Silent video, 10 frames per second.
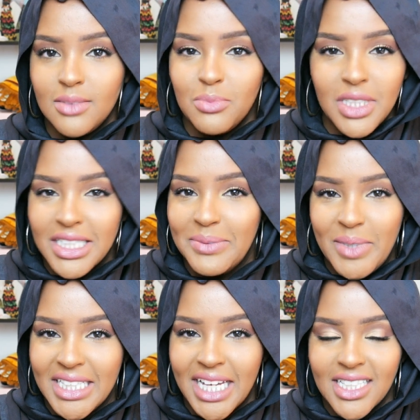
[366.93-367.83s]
being a
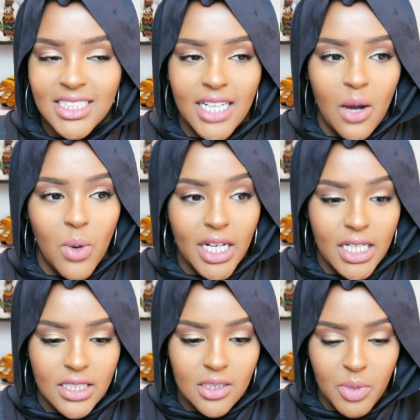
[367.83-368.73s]
bit lighter than I
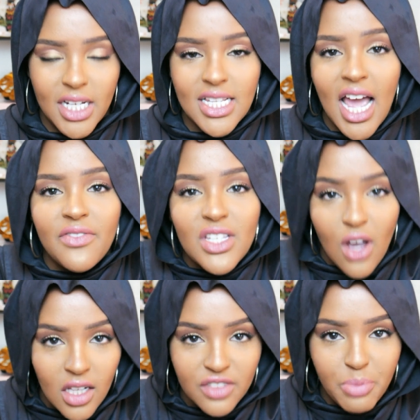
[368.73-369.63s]
wanted it to be, because I have these
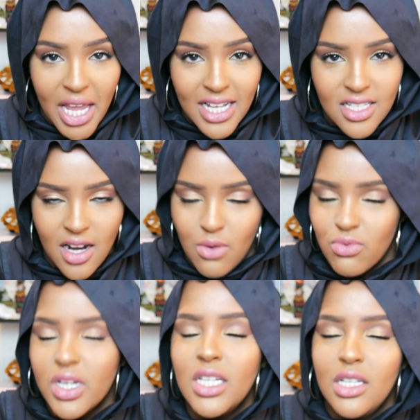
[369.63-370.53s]
olive pants and I
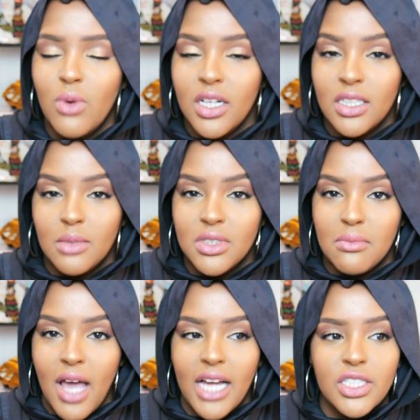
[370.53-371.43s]
really wanted them to
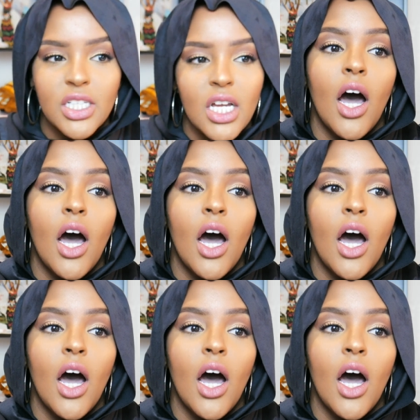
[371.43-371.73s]
match.